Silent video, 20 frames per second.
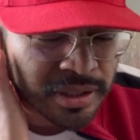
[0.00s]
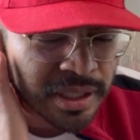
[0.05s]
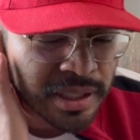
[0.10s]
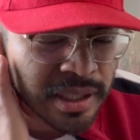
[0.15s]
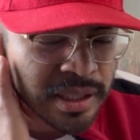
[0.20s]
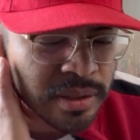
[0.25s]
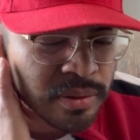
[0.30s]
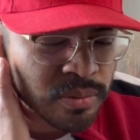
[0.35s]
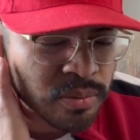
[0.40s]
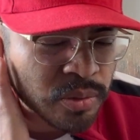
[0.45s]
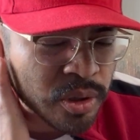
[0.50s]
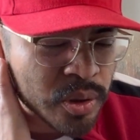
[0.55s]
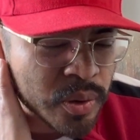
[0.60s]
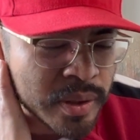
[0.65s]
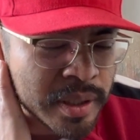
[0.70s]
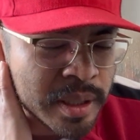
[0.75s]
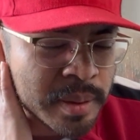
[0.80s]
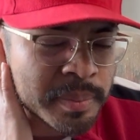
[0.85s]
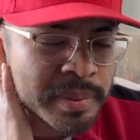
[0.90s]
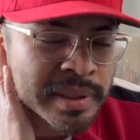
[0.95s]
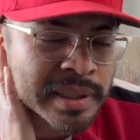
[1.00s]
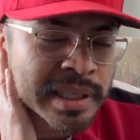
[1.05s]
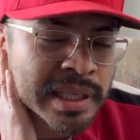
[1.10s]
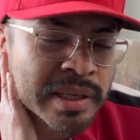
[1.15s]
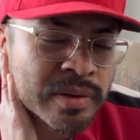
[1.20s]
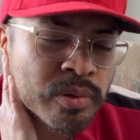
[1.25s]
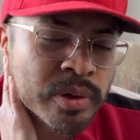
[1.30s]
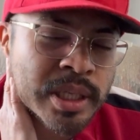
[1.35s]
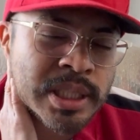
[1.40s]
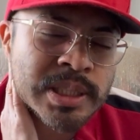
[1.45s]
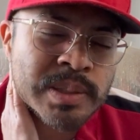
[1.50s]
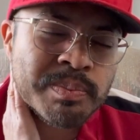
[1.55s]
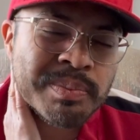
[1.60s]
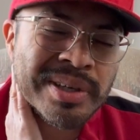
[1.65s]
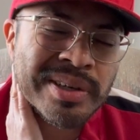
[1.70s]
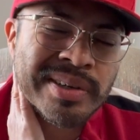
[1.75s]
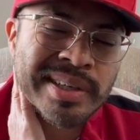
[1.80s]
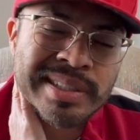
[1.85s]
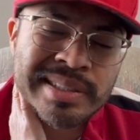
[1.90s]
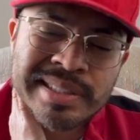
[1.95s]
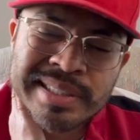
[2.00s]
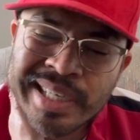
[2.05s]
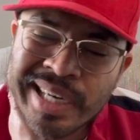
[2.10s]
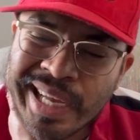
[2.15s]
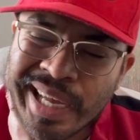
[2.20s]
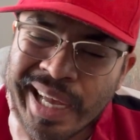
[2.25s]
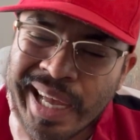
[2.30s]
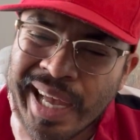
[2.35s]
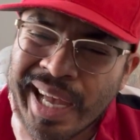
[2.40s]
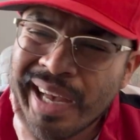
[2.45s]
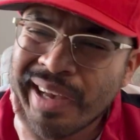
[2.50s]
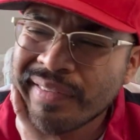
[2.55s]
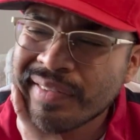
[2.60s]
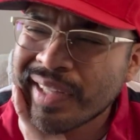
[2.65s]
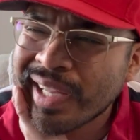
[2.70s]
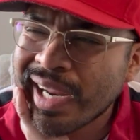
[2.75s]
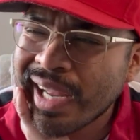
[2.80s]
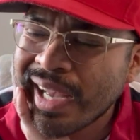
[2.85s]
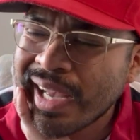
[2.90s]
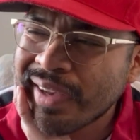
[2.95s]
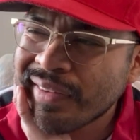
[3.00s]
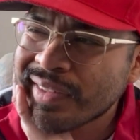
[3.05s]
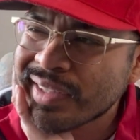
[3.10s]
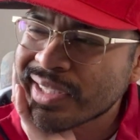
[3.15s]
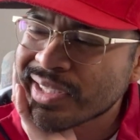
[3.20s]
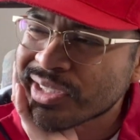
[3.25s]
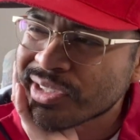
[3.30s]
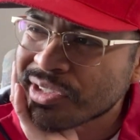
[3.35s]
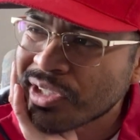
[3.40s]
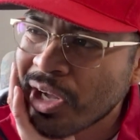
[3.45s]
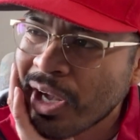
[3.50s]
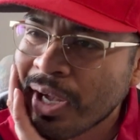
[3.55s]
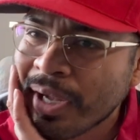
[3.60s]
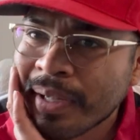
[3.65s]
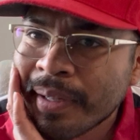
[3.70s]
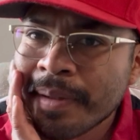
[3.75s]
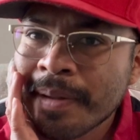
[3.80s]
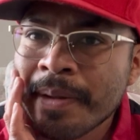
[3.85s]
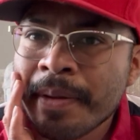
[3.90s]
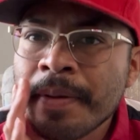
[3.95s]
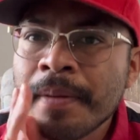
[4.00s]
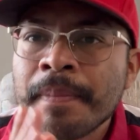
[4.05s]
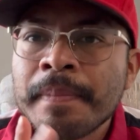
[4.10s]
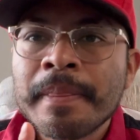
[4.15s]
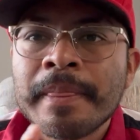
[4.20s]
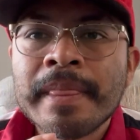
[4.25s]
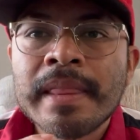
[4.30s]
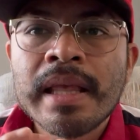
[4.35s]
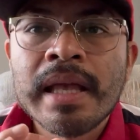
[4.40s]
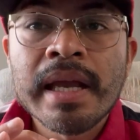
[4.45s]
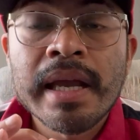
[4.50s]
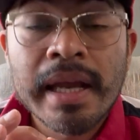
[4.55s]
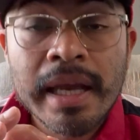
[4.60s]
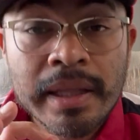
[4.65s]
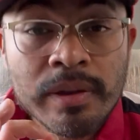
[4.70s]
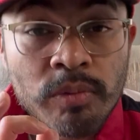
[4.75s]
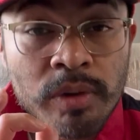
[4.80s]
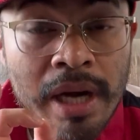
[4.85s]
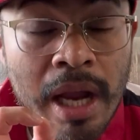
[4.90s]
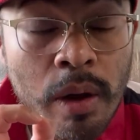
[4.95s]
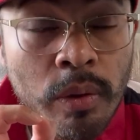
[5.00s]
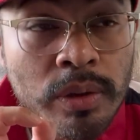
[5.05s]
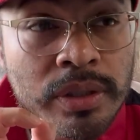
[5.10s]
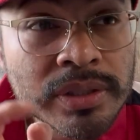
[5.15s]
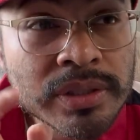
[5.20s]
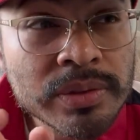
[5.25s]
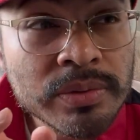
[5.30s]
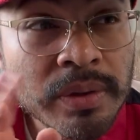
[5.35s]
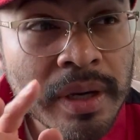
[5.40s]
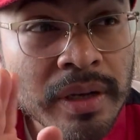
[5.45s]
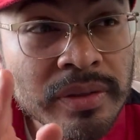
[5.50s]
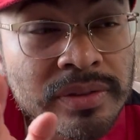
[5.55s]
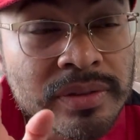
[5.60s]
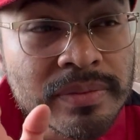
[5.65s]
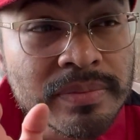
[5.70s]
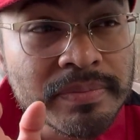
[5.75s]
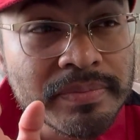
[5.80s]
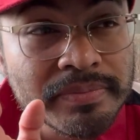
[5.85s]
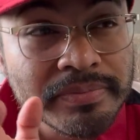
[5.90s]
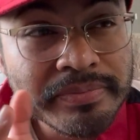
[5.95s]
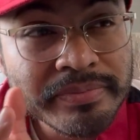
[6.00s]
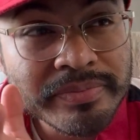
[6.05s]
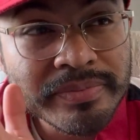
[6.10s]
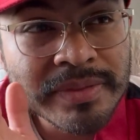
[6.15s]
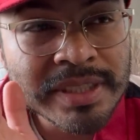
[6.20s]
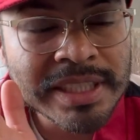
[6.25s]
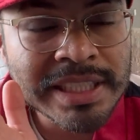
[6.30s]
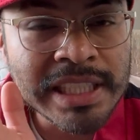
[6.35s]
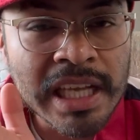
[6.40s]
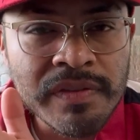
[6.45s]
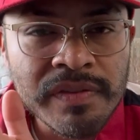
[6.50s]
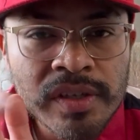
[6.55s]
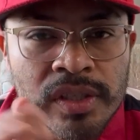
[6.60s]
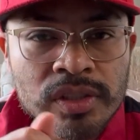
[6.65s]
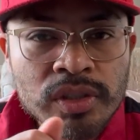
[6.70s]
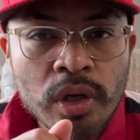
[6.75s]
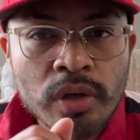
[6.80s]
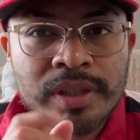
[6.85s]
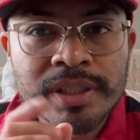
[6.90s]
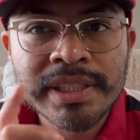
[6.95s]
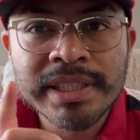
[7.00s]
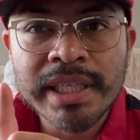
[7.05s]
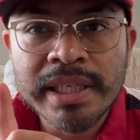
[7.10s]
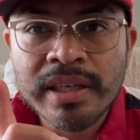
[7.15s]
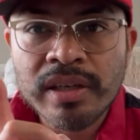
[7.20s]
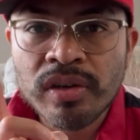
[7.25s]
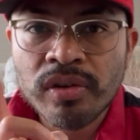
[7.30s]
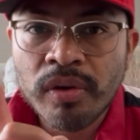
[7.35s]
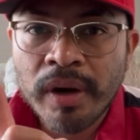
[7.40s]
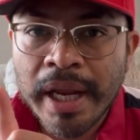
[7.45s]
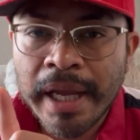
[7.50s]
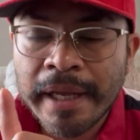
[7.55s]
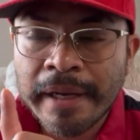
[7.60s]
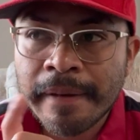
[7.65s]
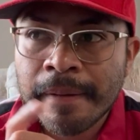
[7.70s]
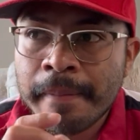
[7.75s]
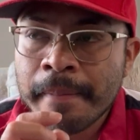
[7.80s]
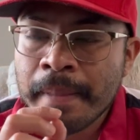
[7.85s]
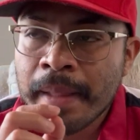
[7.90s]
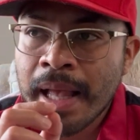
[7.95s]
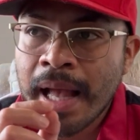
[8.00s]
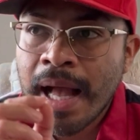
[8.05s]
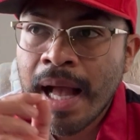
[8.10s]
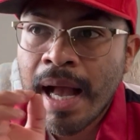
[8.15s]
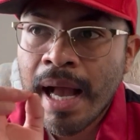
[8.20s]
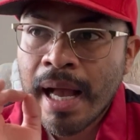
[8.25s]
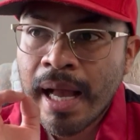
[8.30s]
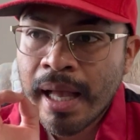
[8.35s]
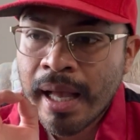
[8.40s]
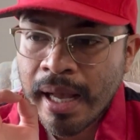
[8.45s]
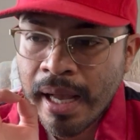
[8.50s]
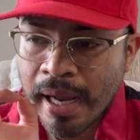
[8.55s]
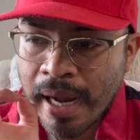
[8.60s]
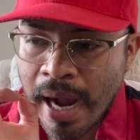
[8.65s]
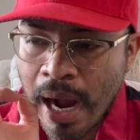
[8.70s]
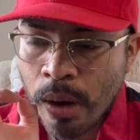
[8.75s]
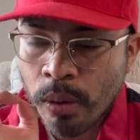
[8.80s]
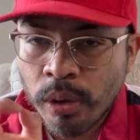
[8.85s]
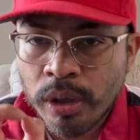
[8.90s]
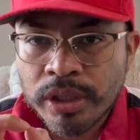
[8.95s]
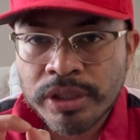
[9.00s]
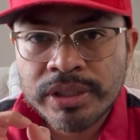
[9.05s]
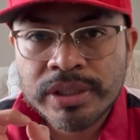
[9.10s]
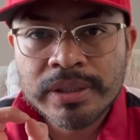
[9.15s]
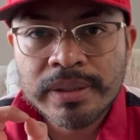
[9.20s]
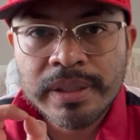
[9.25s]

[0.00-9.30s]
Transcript: thinking, what do I need to believe? What experience did I have that I have this thought? And when I was around 7 years old in second grade, I was